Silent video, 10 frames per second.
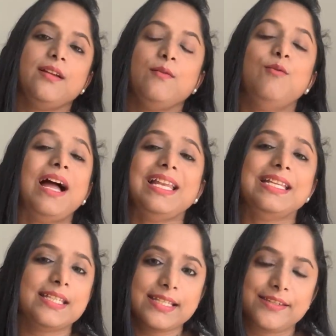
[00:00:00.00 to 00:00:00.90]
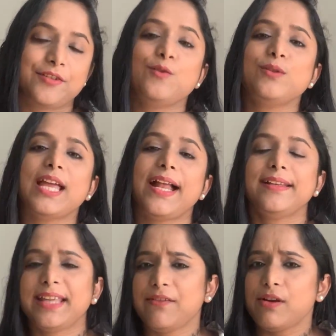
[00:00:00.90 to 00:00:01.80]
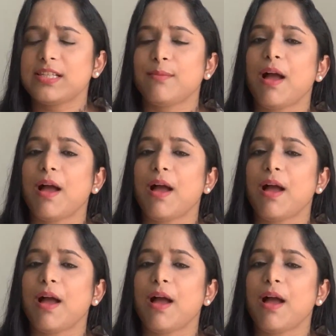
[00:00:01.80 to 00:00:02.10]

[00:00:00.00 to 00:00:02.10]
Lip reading: While it is true that there were some